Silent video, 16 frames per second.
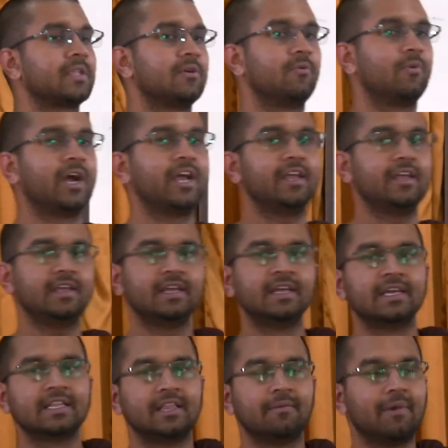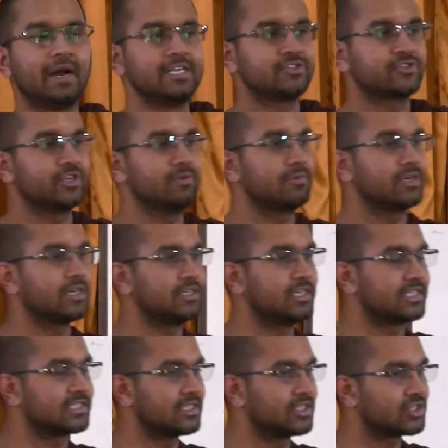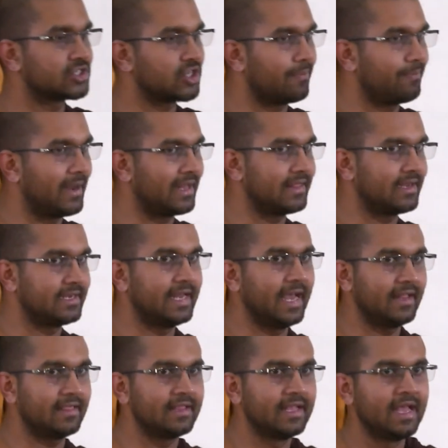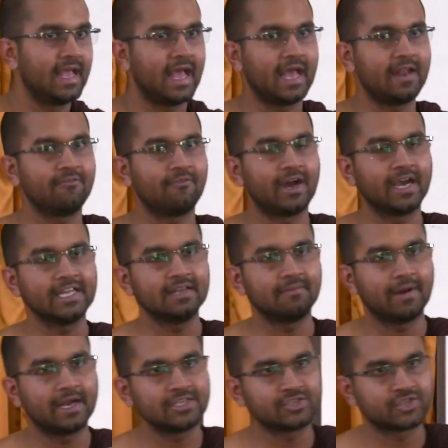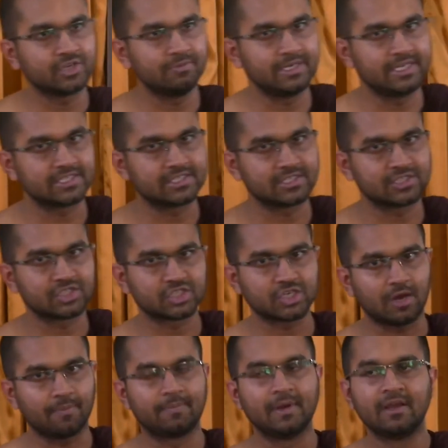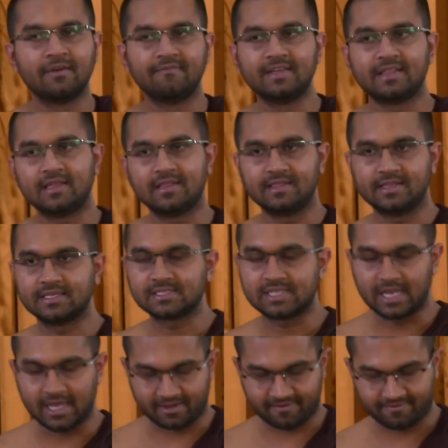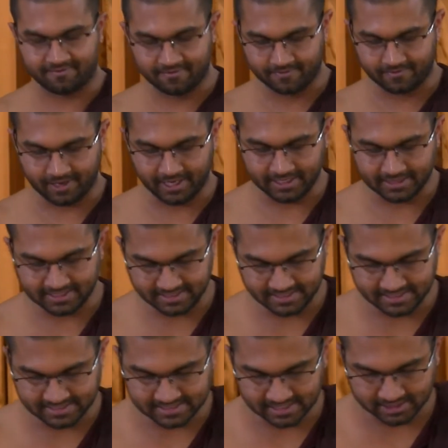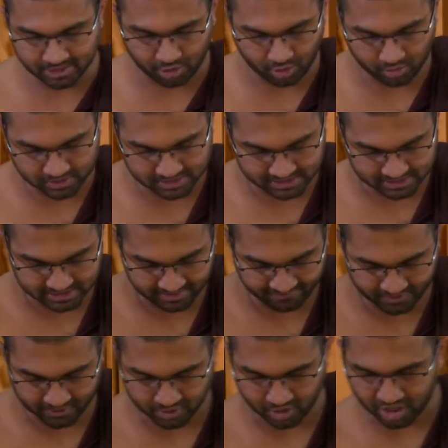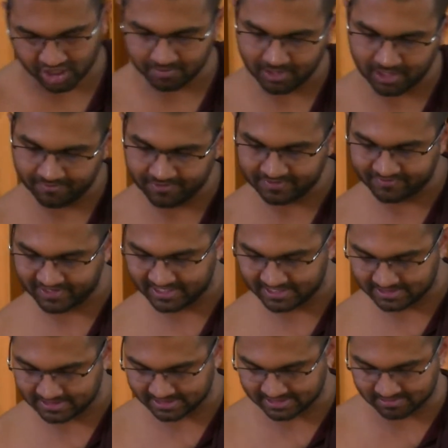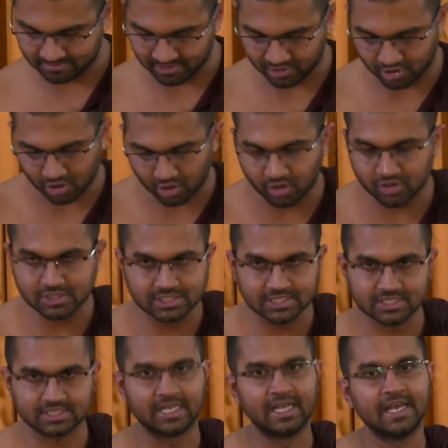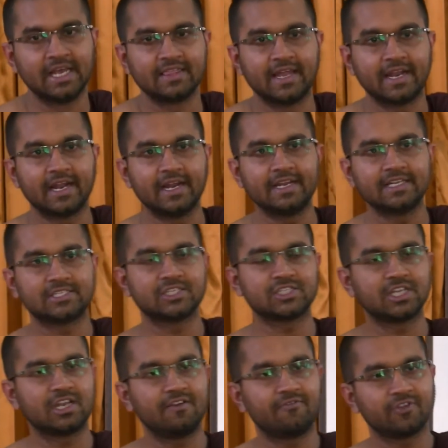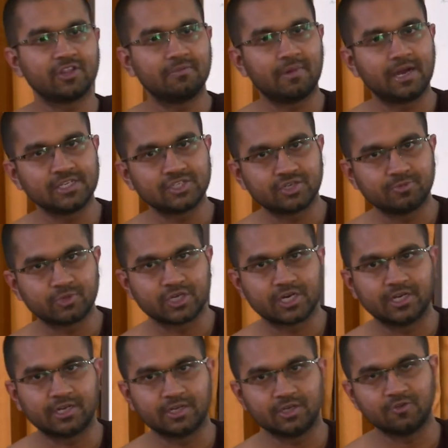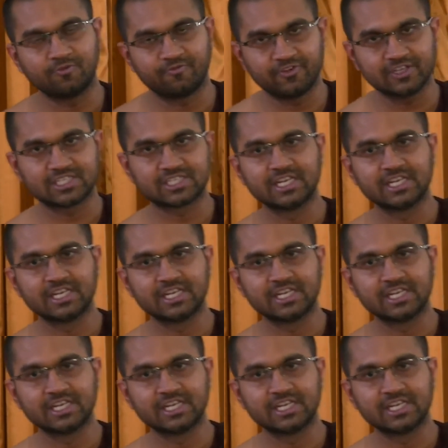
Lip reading: Why the mind stream doesn't stop at the death, and why the mind stream doesn't stop within this life. Right? These are the causes. If we discuss about the causes that are necessary for the mind stream to continue, first